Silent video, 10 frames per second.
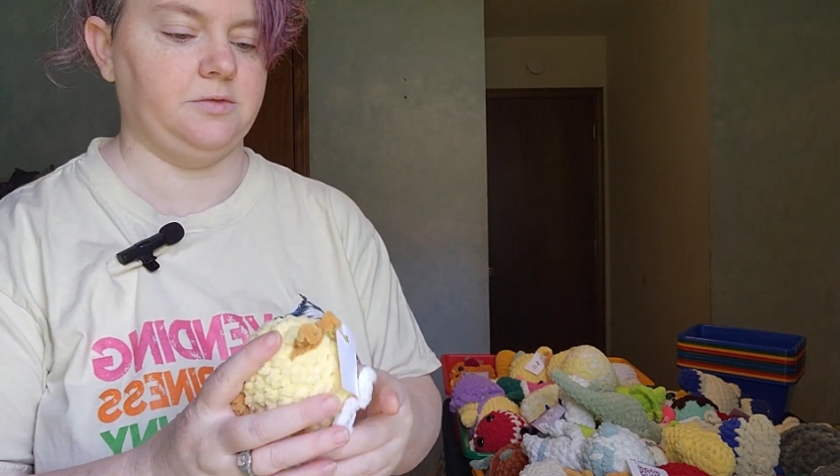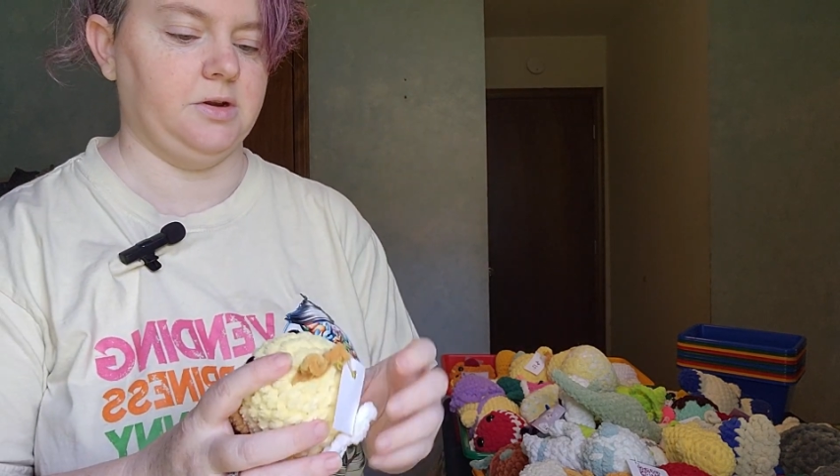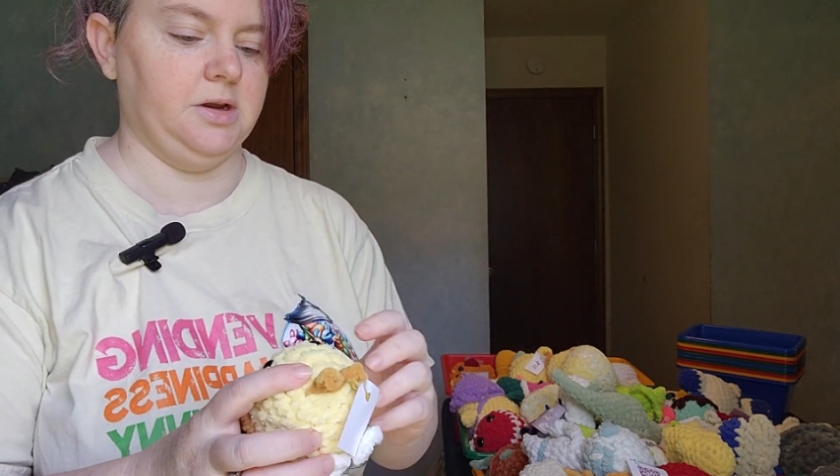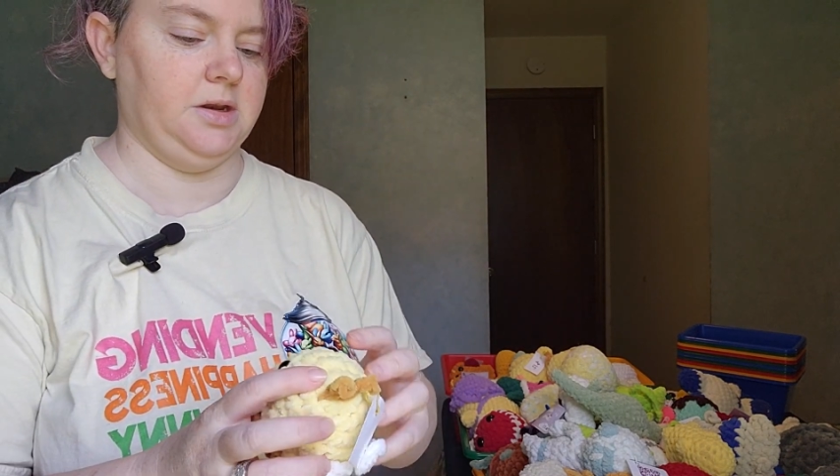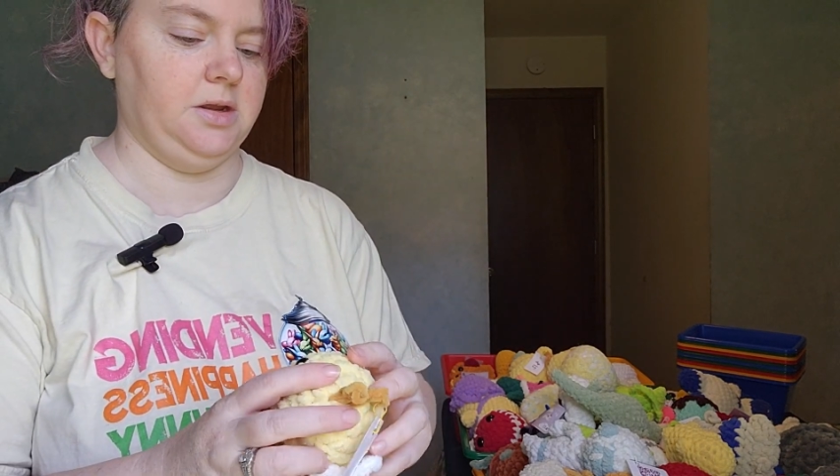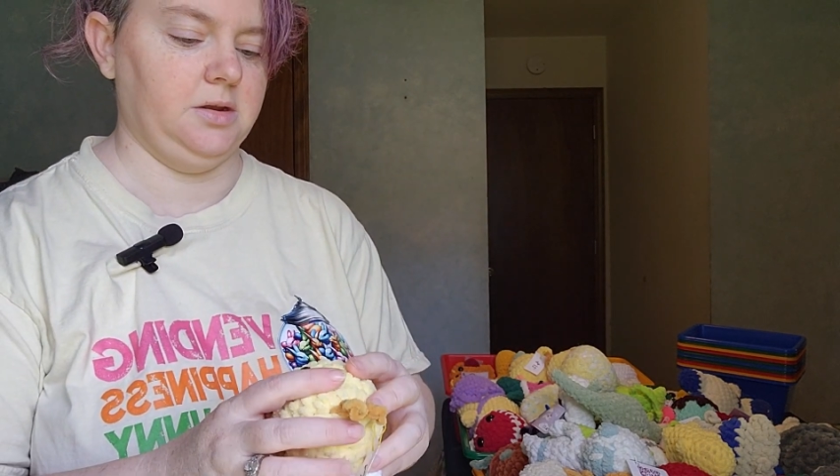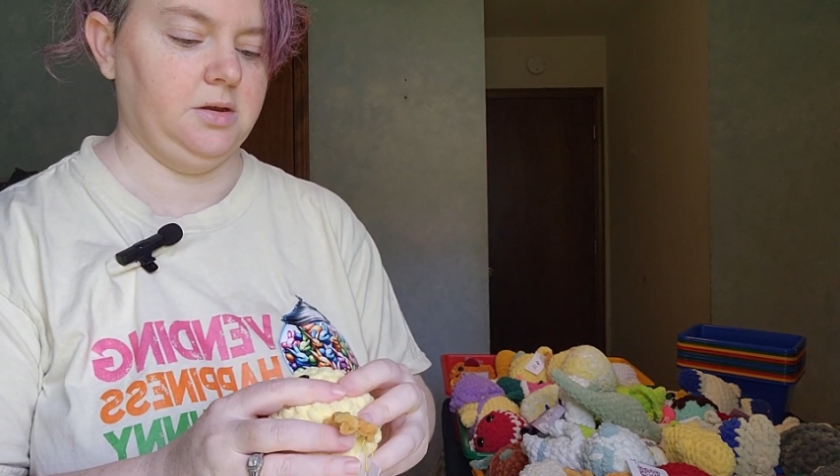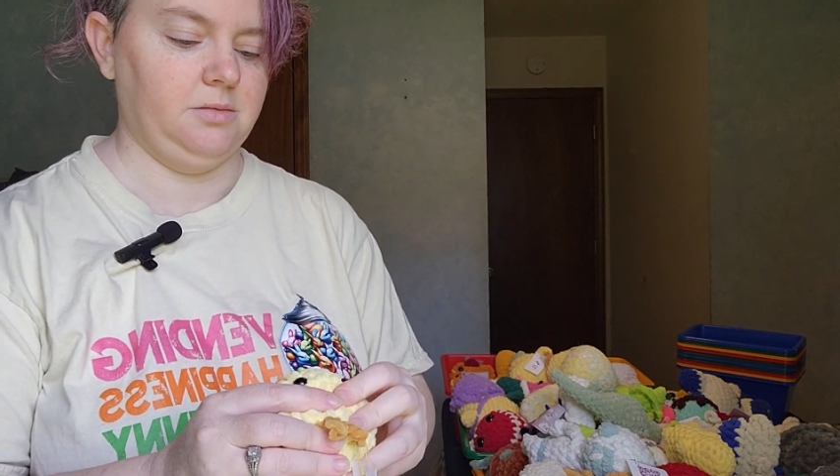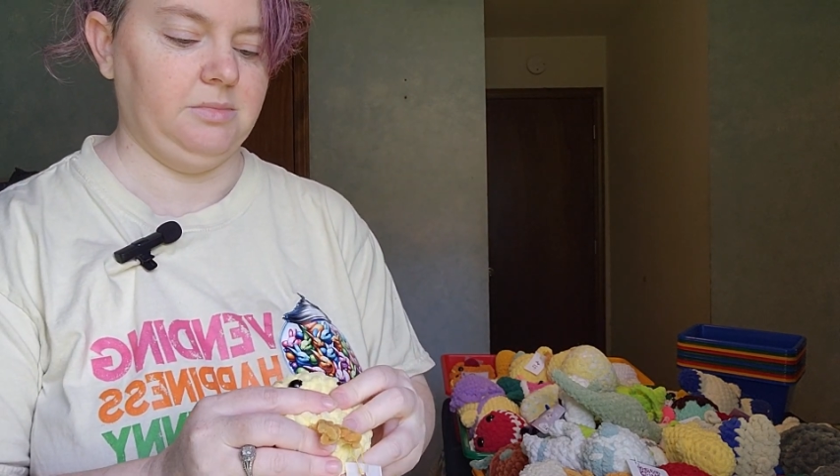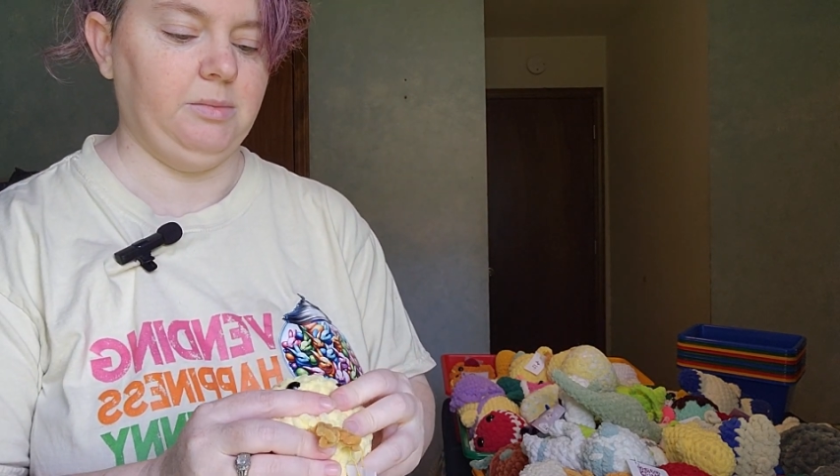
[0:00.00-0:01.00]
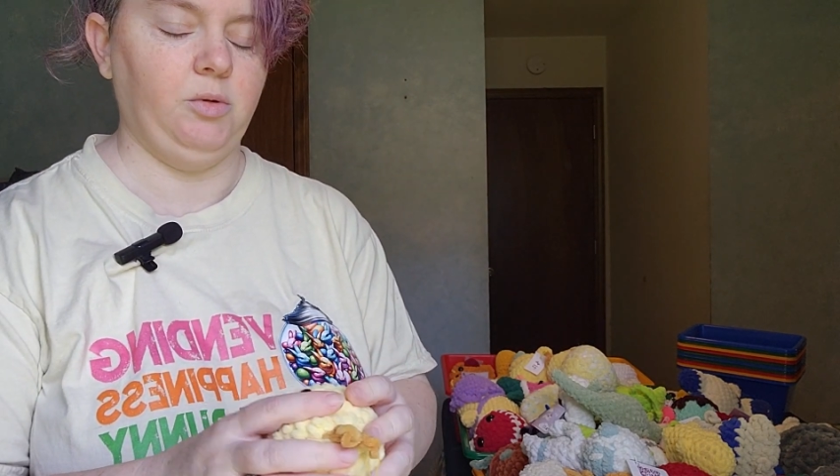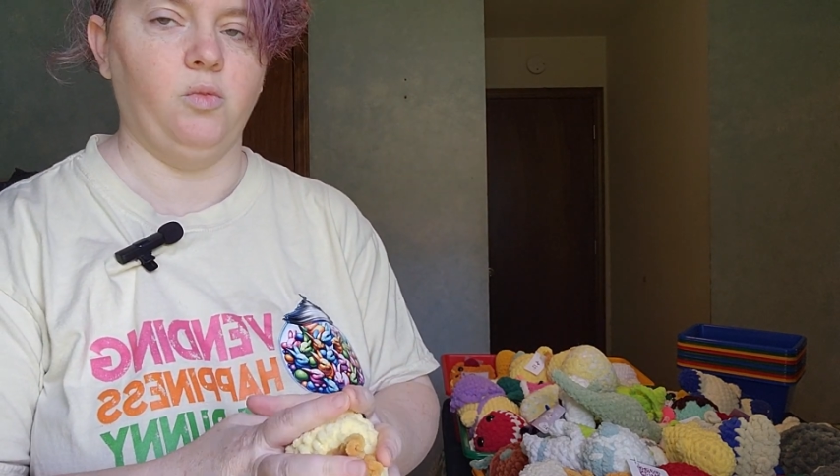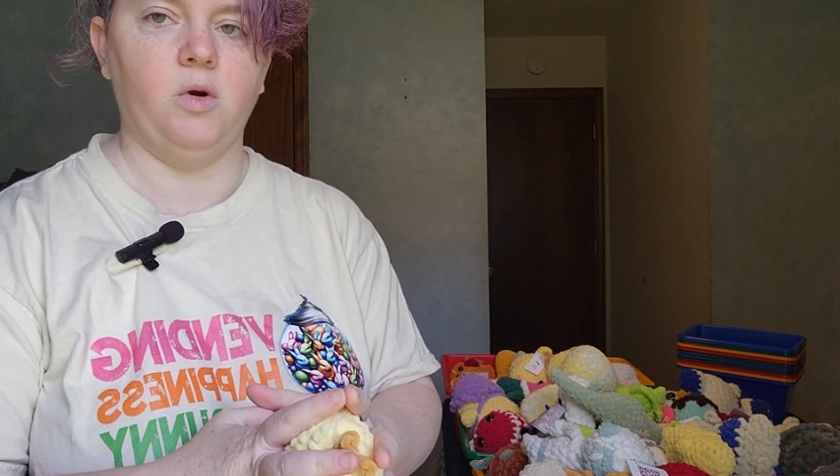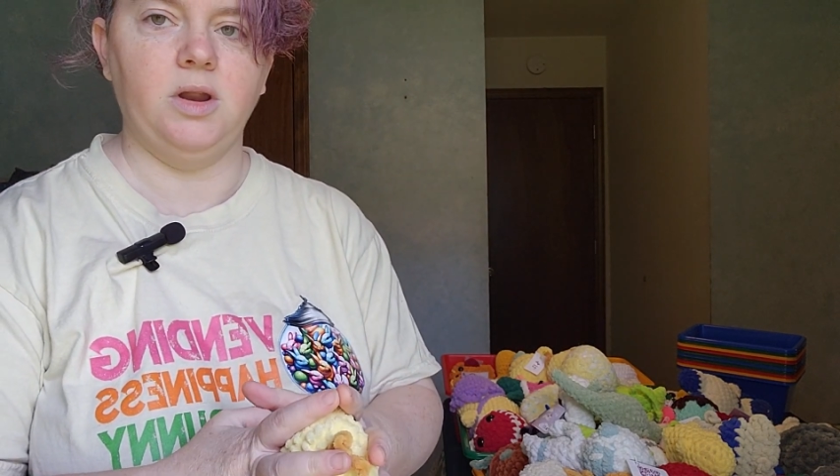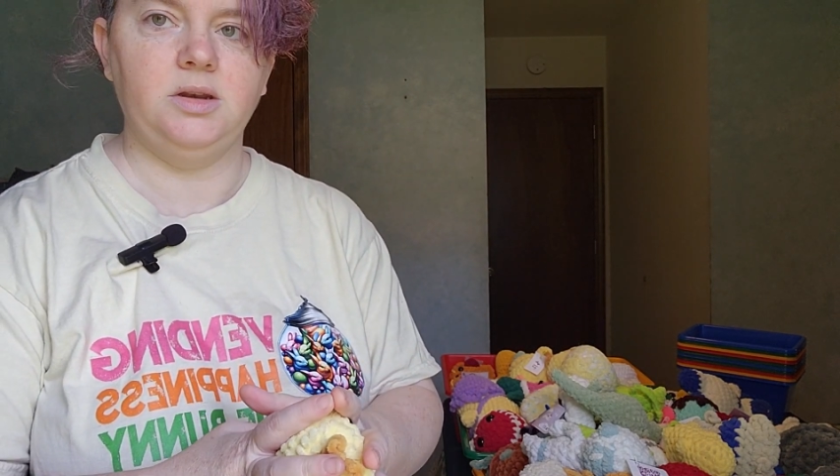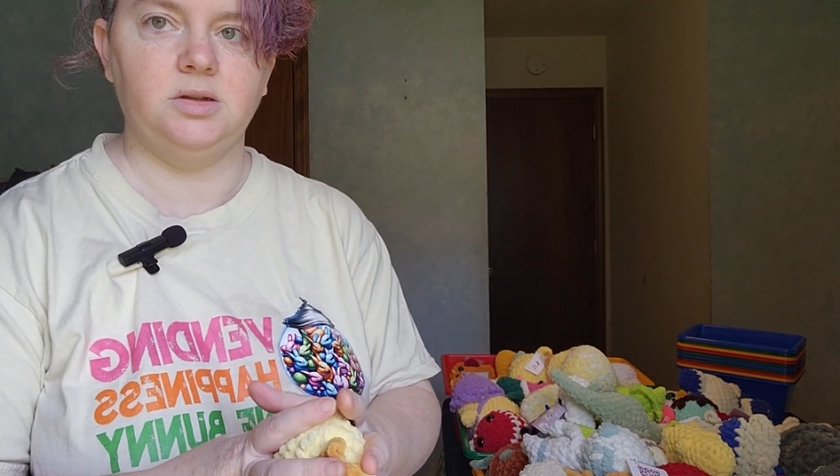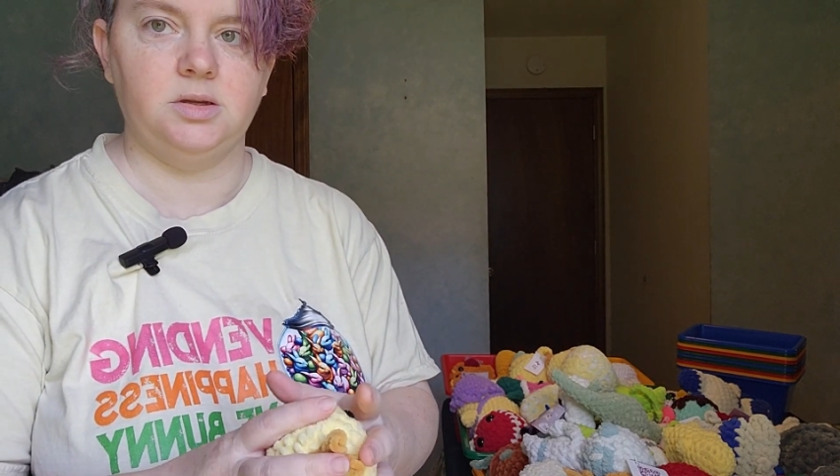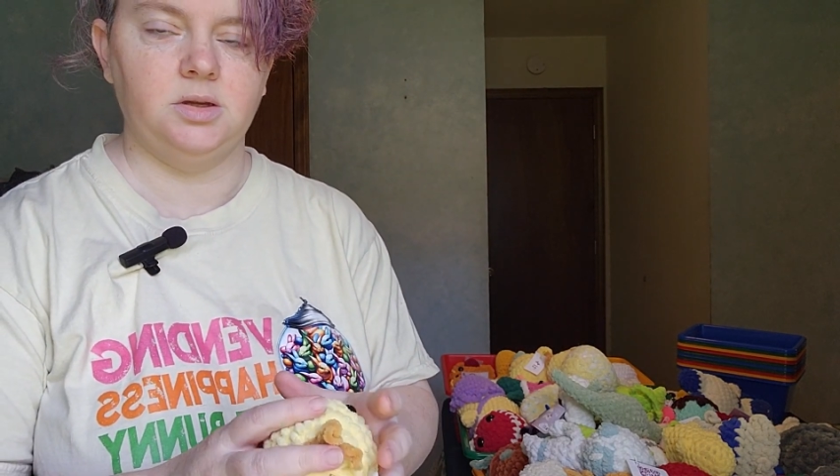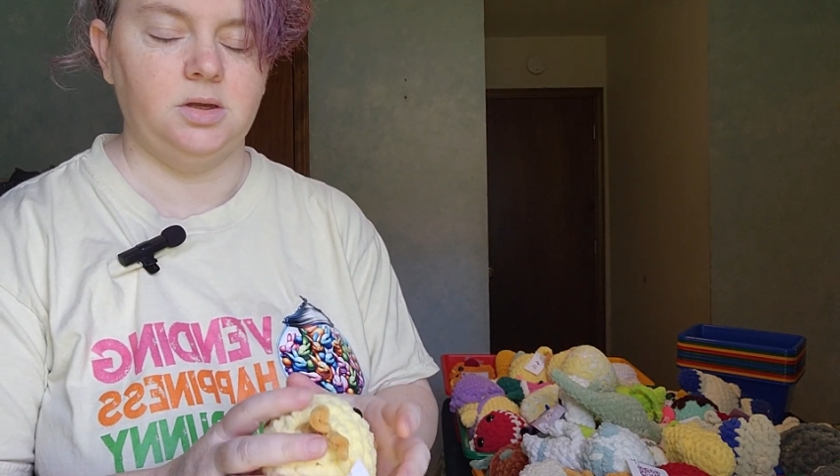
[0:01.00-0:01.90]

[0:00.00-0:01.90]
variety. Maybe one?